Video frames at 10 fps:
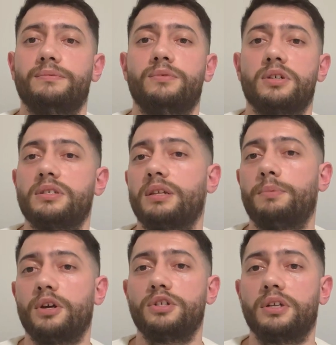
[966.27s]
does that
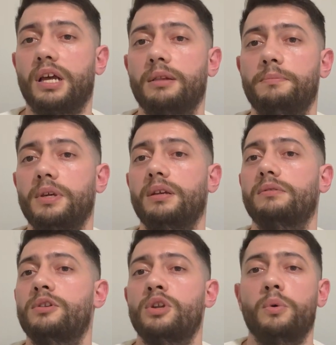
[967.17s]
project help me?
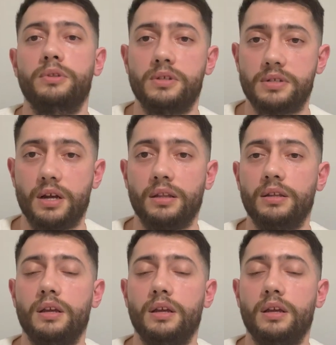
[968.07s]
No, it does not.